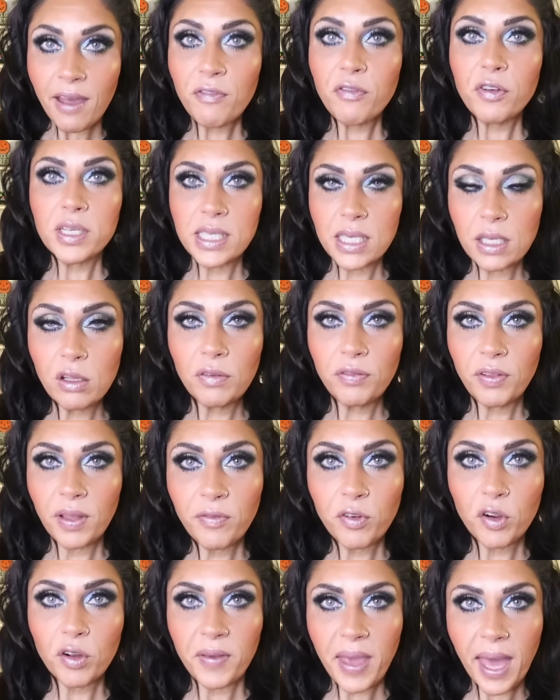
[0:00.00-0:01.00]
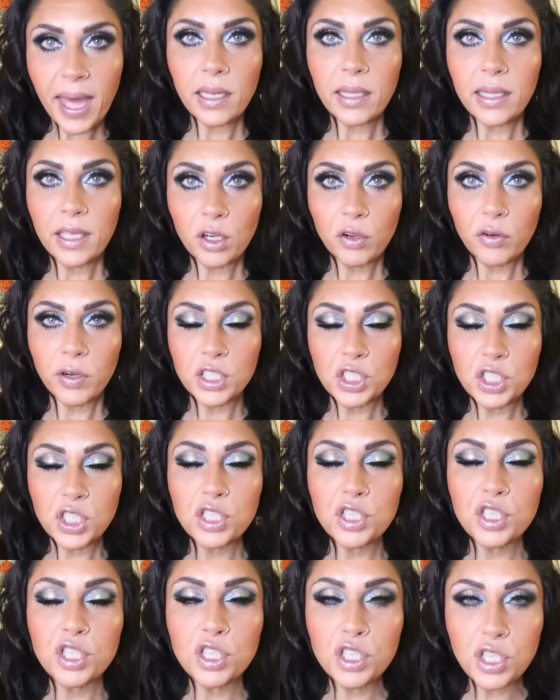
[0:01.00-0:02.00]
Every single flavor of Catalina Crunch
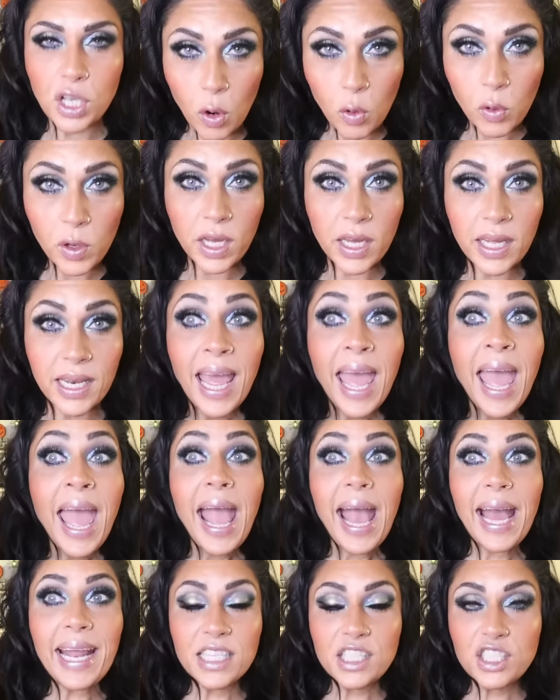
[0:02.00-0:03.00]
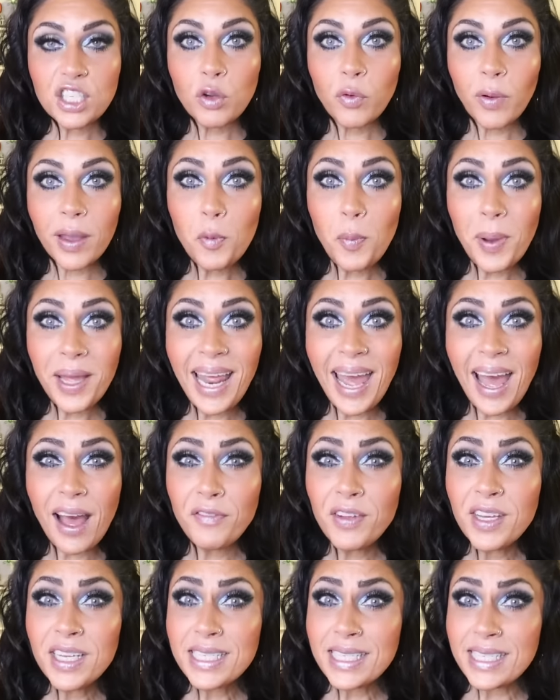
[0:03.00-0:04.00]
is so good and it's a great way to
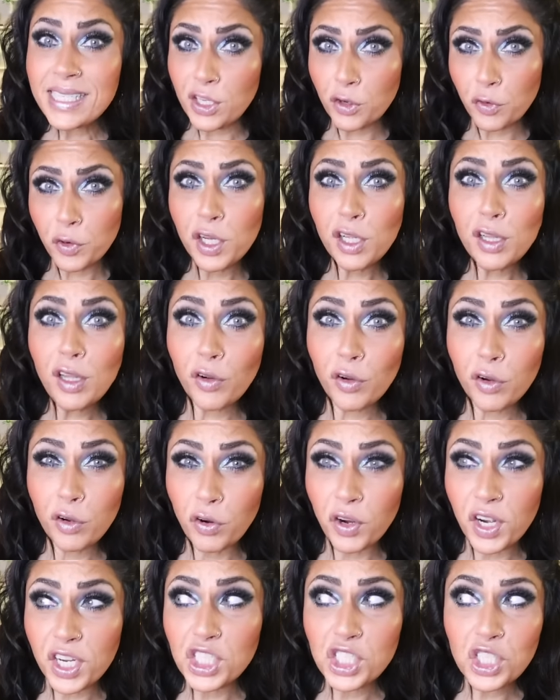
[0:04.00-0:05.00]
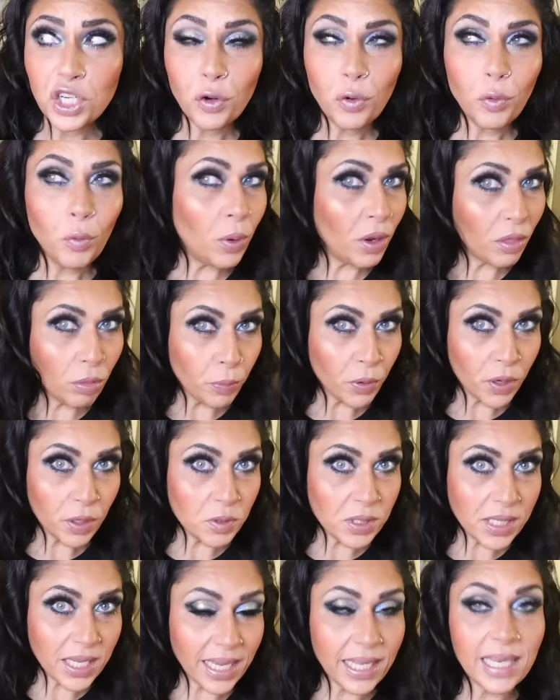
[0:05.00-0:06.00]
have cereal or crunch with
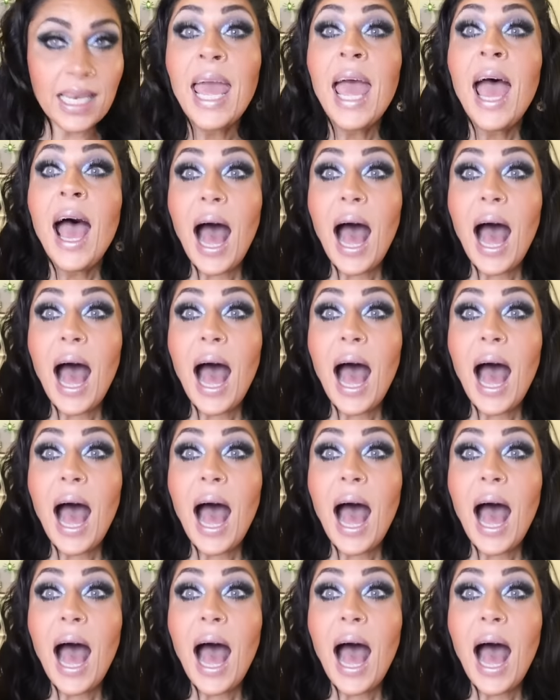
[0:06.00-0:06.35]
protein.